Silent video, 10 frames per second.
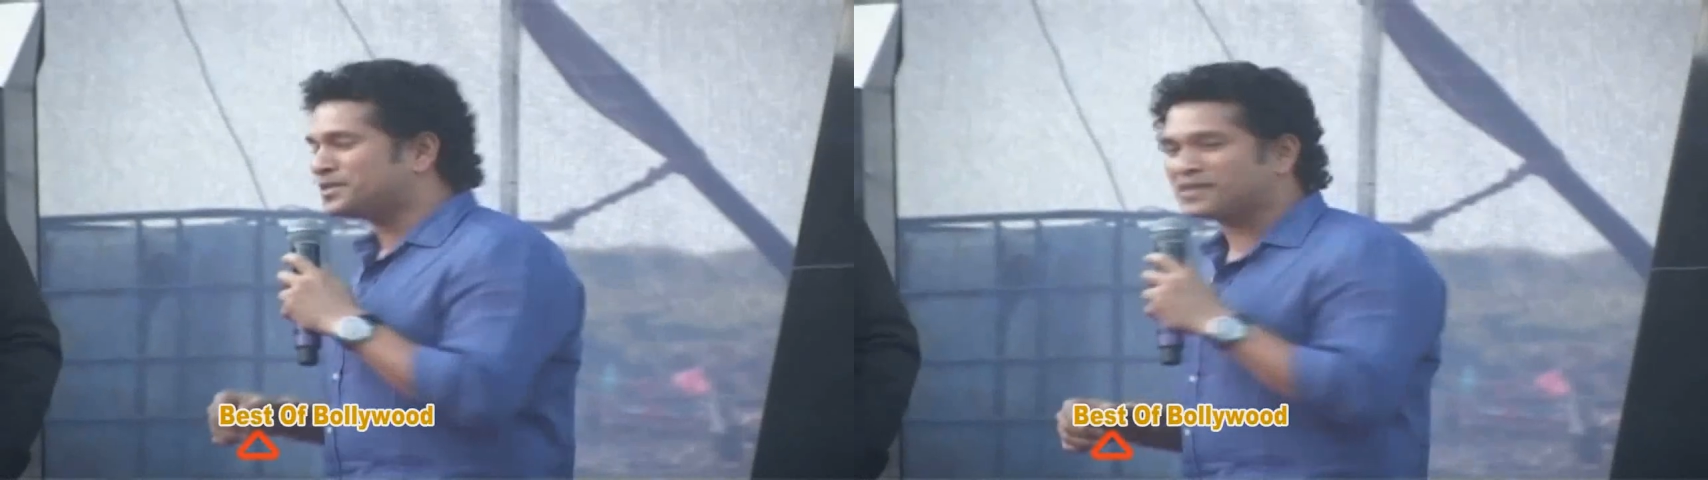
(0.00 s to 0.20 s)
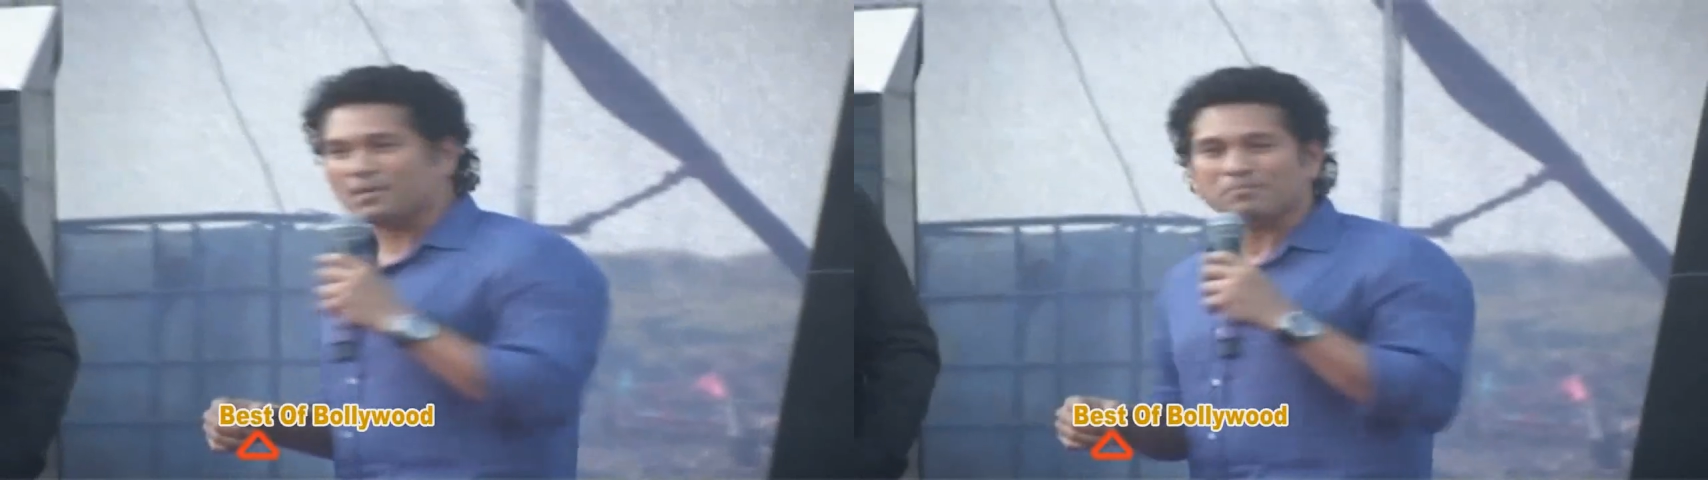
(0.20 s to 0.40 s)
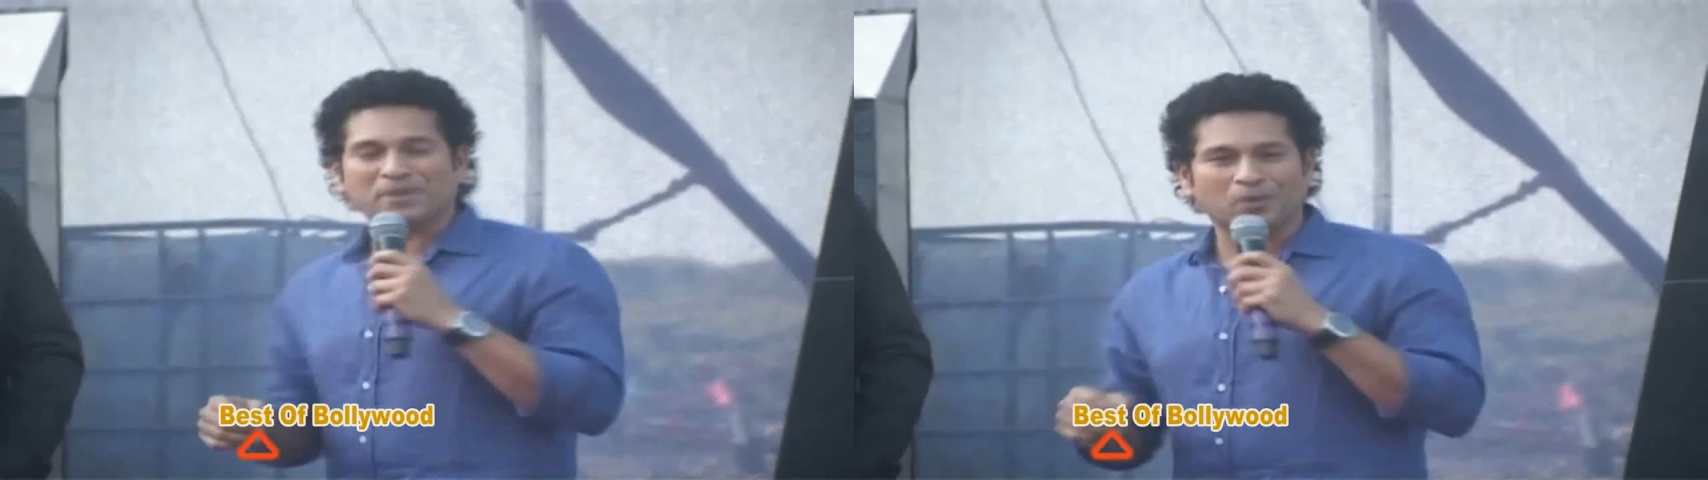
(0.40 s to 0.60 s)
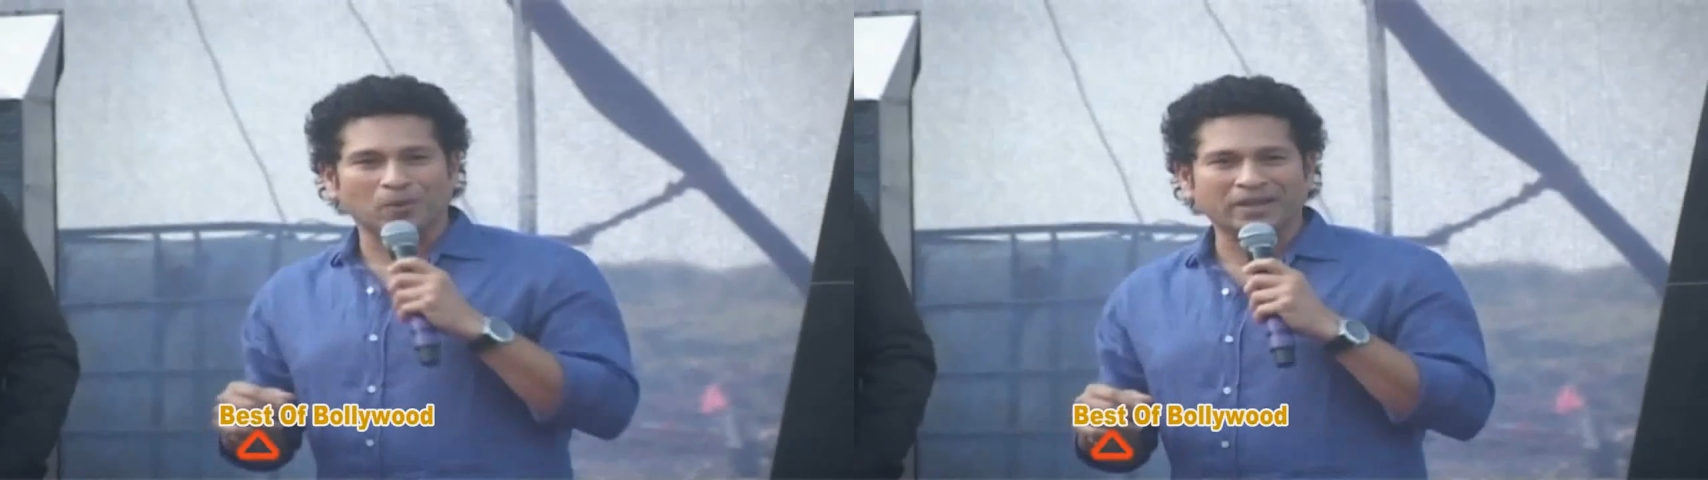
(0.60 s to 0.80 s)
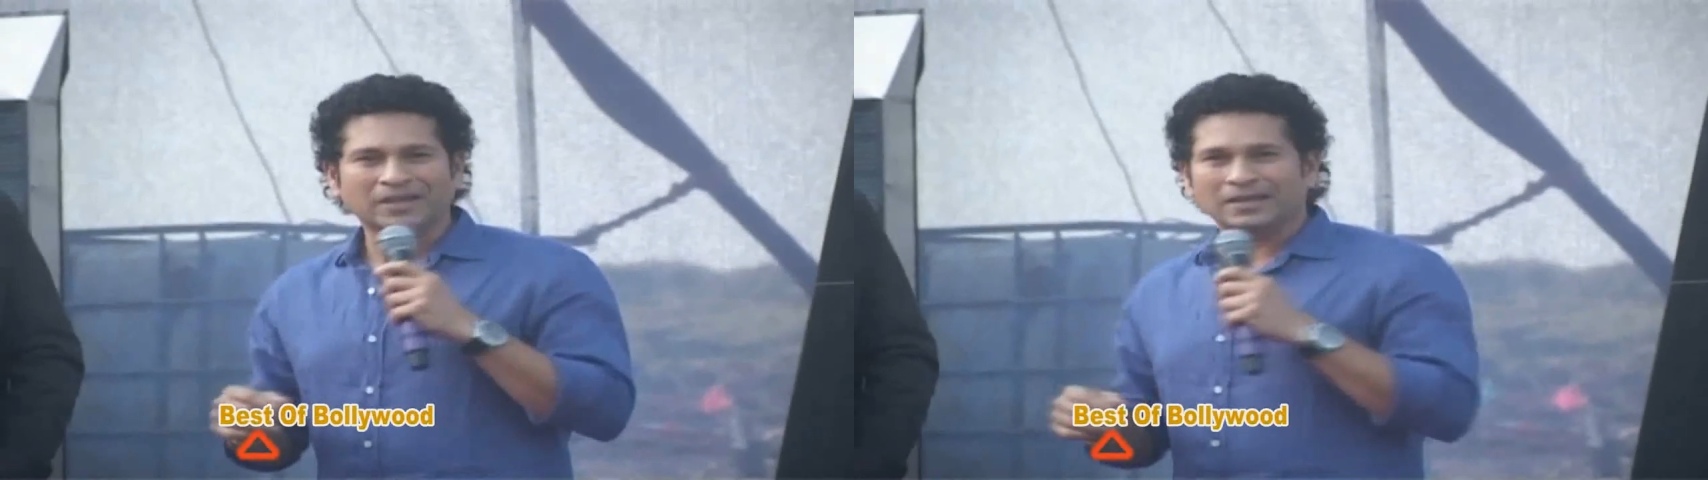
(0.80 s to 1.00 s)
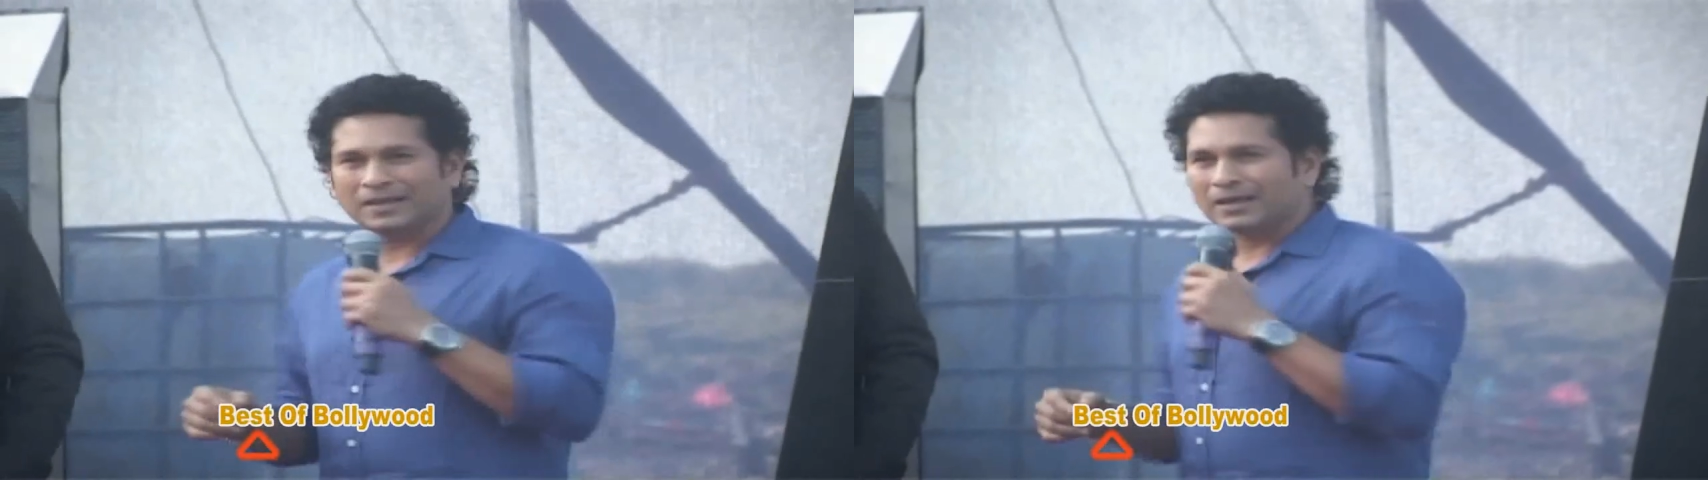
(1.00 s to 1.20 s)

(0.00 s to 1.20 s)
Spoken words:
which kept me going.